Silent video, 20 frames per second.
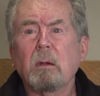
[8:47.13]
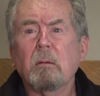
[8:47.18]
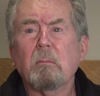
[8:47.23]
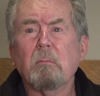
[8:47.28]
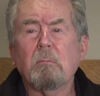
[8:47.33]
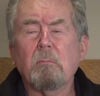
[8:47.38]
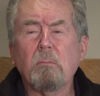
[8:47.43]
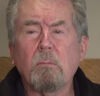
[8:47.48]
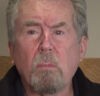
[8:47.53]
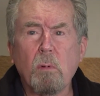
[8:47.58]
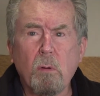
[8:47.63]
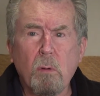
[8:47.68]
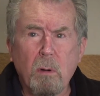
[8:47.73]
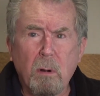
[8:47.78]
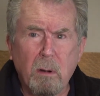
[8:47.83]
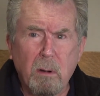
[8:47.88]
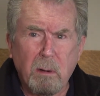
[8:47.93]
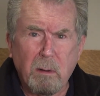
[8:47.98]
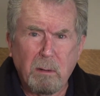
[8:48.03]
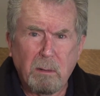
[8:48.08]

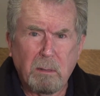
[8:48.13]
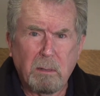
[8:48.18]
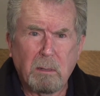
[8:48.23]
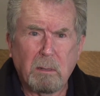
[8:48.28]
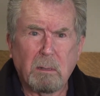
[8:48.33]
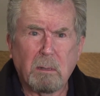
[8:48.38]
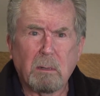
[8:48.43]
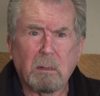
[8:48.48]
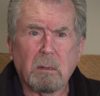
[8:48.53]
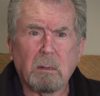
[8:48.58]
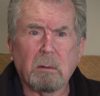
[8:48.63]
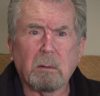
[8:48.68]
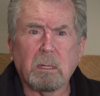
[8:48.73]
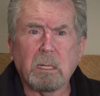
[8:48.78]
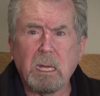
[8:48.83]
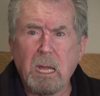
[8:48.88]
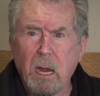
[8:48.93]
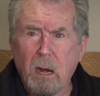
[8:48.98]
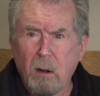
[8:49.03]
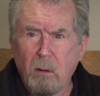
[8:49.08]
more
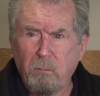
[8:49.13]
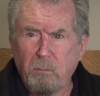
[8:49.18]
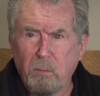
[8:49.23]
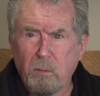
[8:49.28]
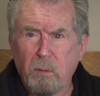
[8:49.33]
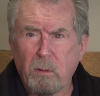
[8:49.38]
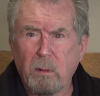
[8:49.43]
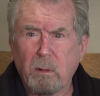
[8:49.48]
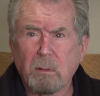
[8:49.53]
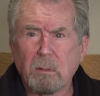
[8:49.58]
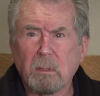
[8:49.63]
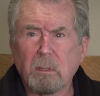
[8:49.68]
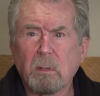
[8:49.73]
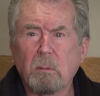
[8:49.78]
careful,